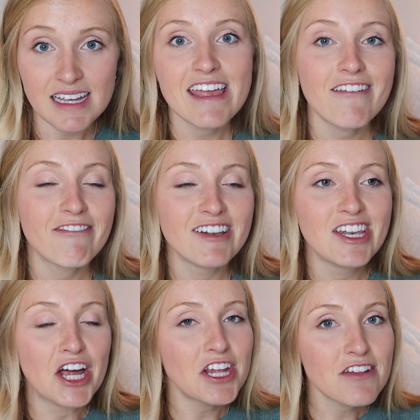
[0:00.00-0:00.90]
If
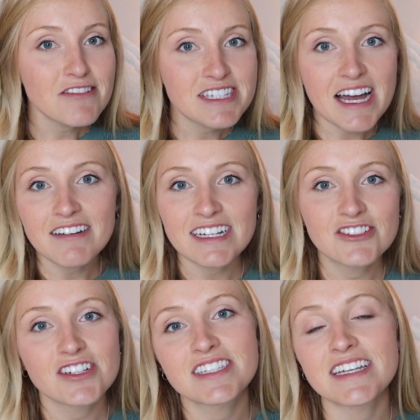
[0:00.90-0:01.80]
none of those sound
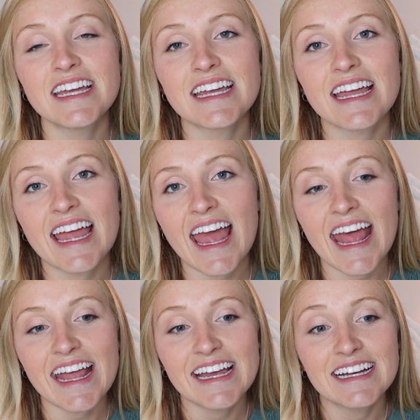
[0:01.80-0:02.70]
interesting
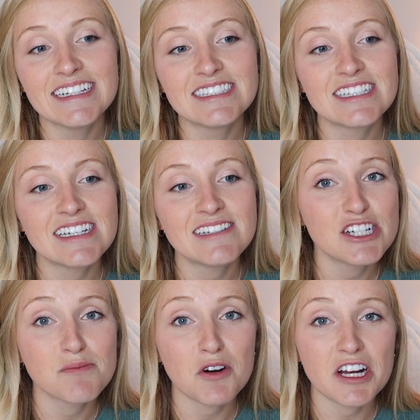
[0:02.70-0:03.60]
and
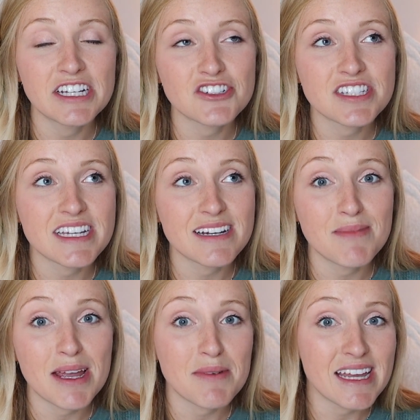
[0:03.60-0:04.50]
you're more interested in
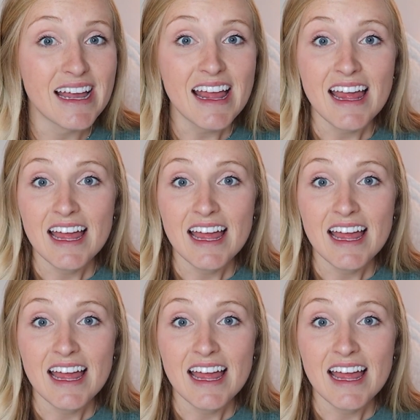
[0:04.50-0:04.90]
maybe